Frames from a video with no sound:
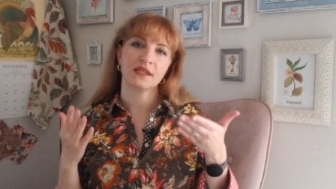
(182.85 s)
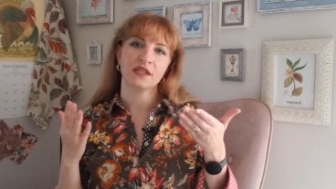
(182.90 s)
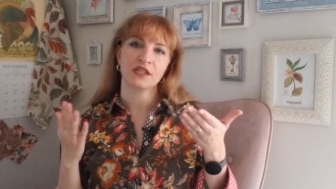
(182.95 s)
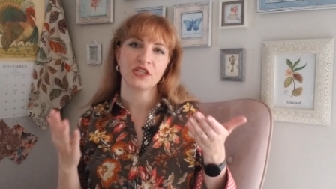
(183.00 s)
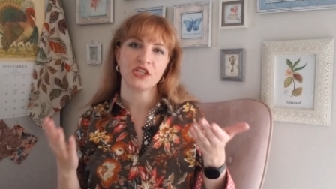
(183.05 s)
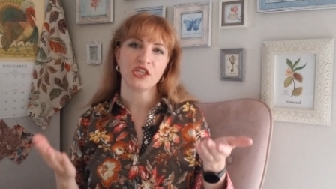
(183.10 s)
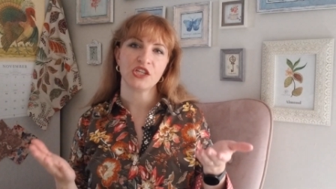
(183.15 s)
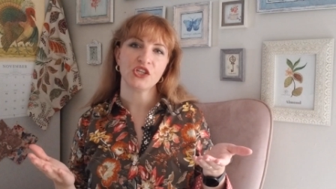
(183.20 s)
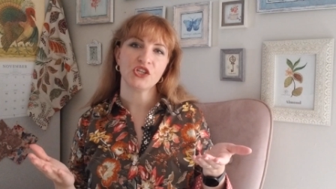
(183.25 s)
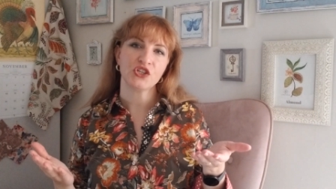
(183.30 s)
a
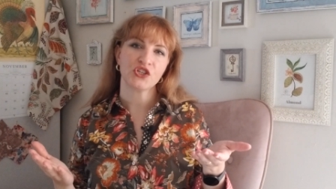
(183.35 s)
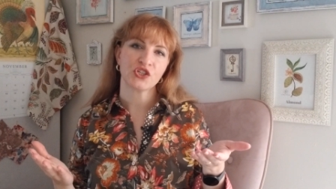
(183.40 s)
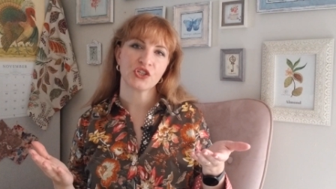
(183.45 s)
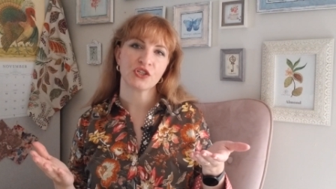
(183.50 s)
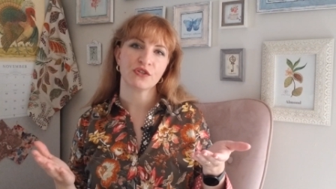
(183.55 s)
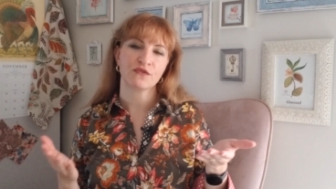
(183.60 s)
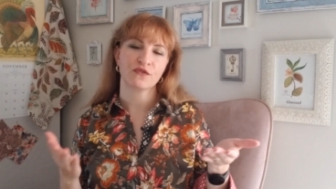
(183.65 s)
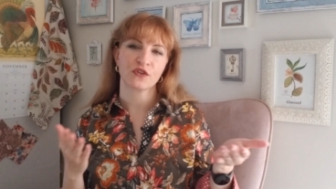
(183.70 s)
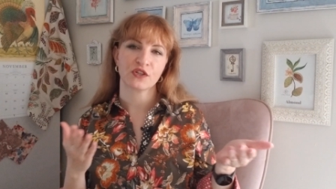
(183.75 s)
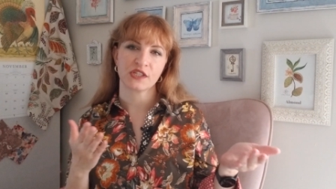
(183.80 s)
niche
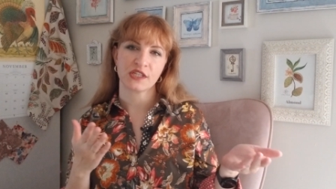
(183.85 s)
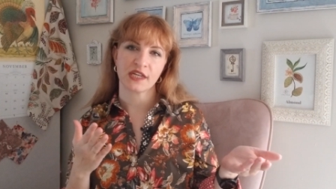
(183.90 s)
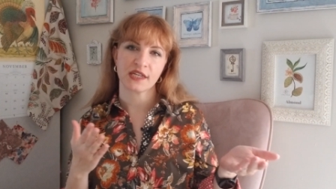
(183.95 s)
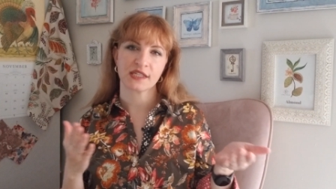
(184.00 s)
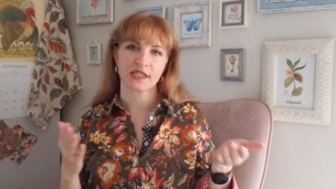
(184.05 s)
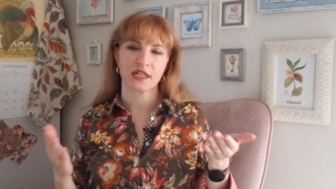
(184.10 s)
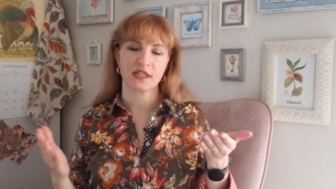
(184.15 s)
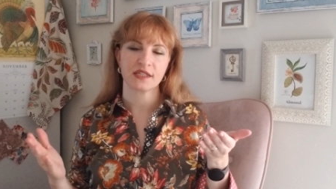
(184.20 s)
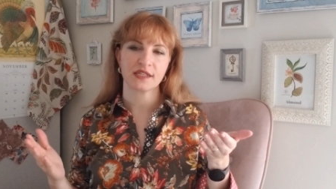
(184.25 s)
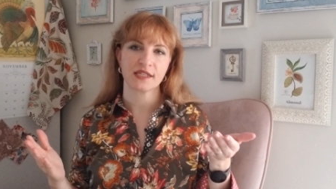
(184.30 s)
for
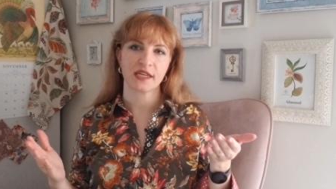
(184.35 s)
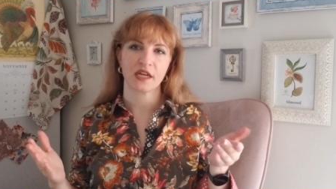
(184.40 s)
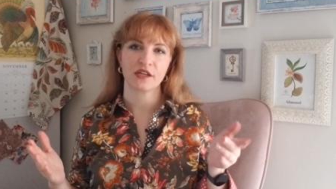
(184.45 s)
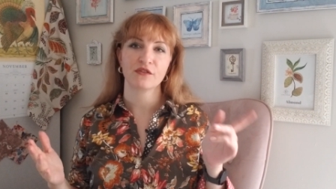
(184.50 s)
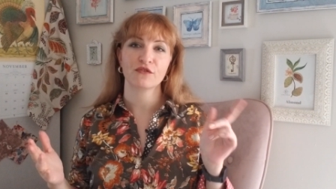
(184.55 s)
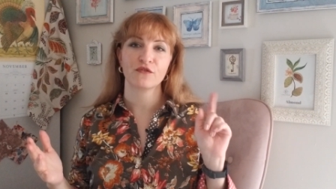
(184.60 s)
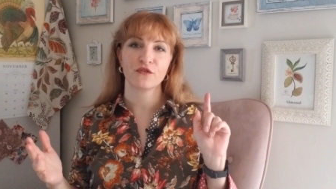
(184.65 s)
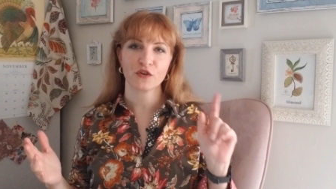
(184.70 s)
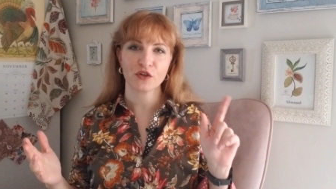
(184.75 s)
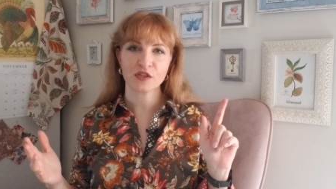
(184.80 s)
textile design?
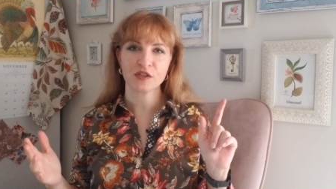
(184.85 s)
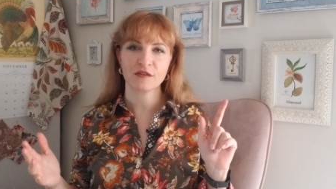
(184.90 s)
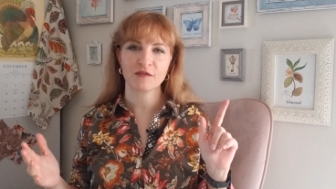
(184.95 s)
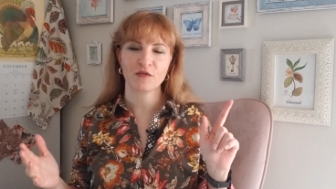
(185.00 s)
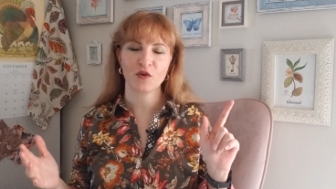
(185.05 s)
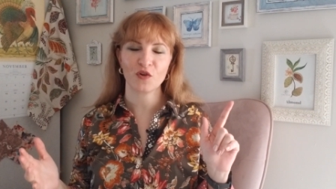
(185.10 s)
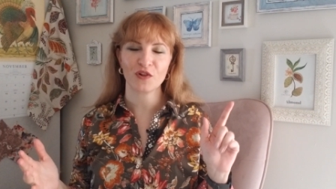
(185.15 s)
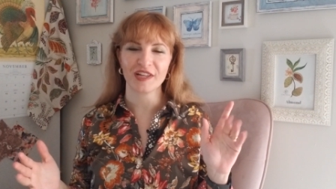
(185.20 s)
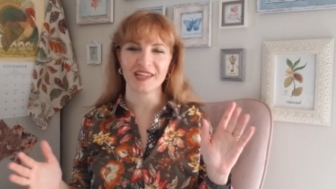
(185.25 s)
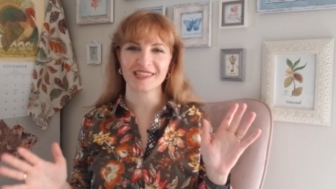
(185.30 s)
First of
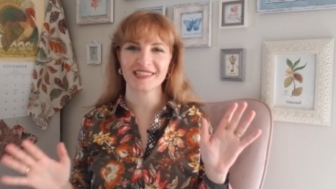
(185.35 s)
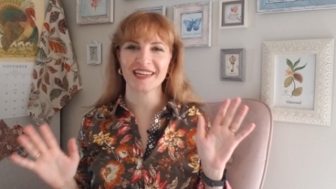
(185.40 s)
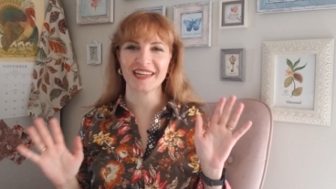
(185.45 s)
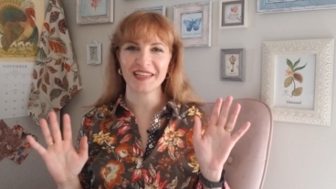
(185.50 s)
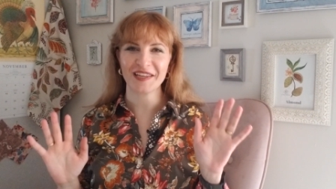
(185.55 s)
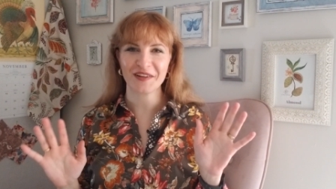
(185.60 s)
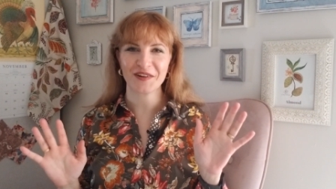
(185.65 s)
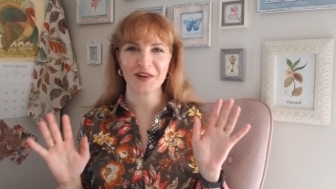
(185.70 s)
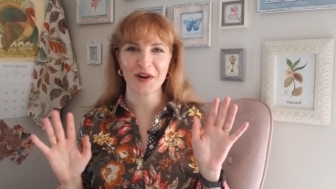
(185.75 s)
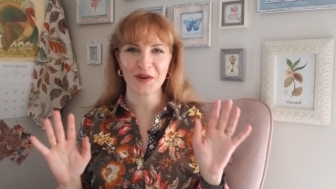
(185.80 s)
all, let's
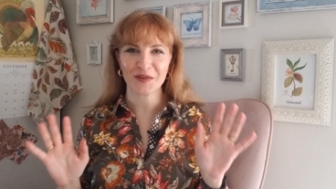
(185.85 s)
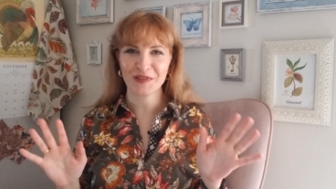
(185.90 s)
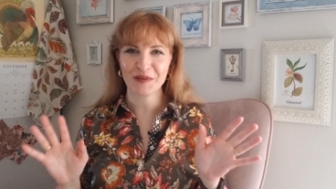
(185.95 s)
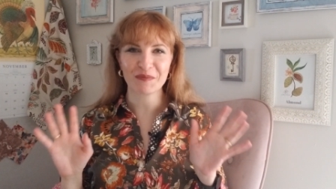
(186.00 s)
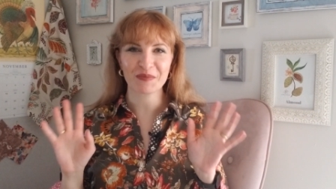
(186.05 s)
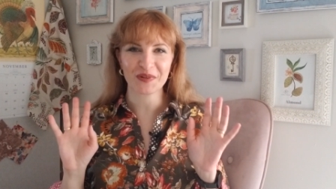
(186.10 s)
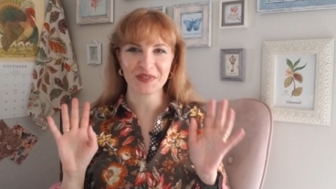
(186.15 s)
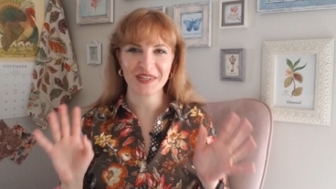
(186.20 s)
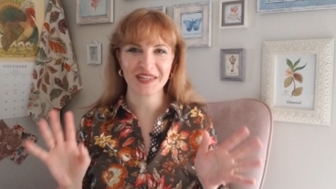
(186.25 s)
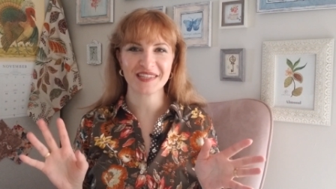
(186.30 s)
clear out the
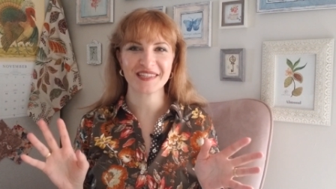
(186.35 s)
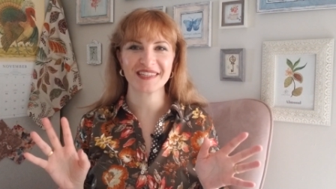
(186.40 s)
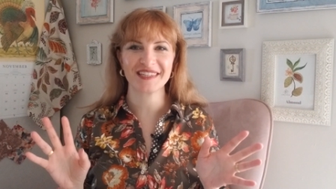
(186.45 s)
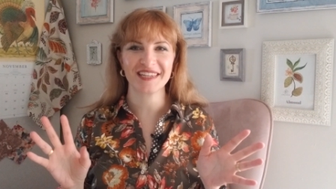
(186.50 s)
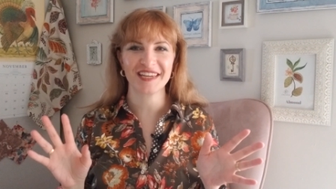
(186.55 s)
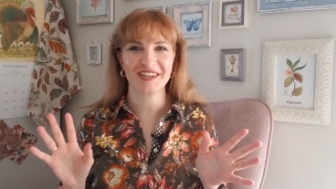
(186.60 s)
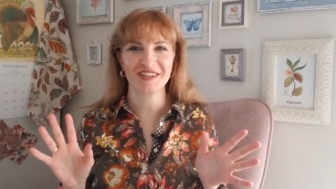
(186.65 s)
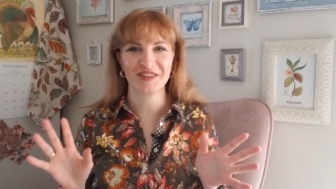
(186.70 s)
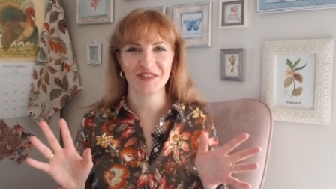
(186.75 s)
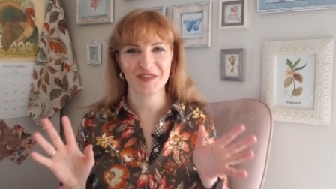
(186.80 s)

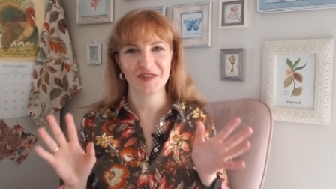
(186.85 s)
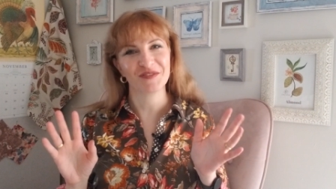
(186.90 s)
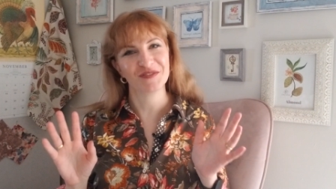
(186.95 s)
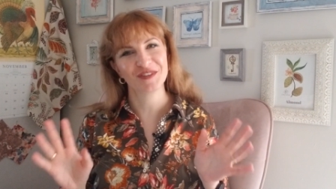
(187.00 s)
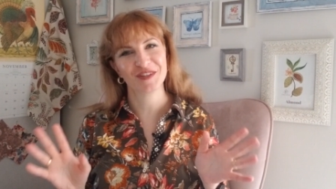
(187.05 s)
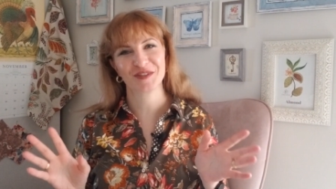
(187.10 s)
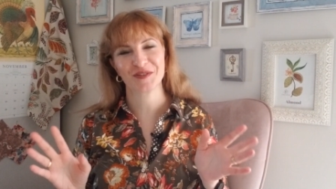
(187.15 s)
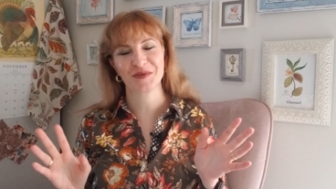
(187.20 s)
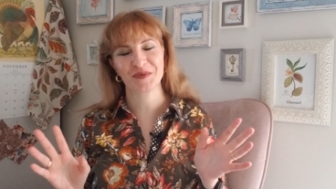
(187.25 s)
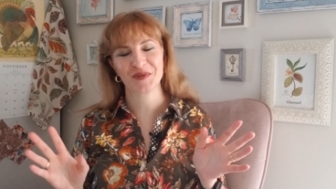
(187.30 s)
pronunciation of
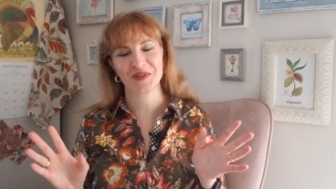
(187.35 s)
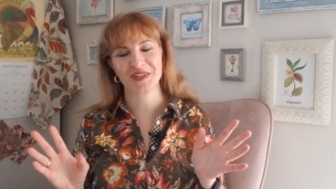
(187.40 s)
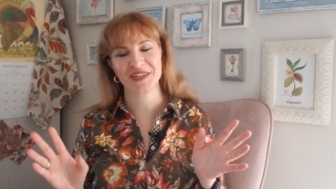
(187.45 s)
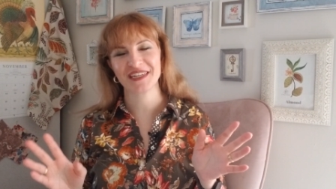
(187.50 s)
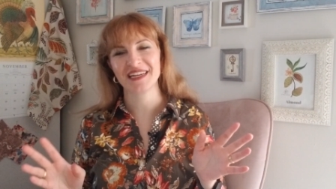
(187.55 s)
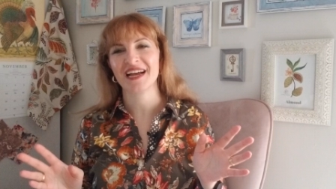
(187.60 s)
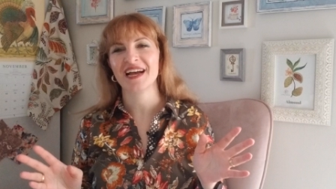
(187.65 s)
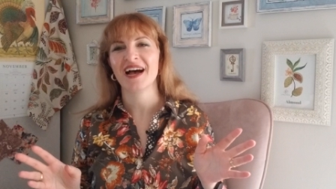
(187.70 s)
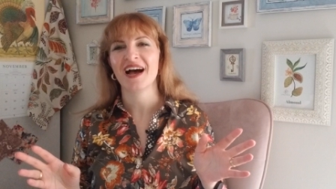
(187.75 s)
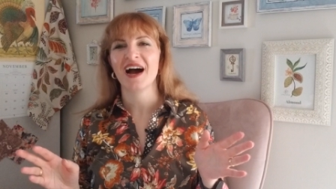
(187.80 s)
this word.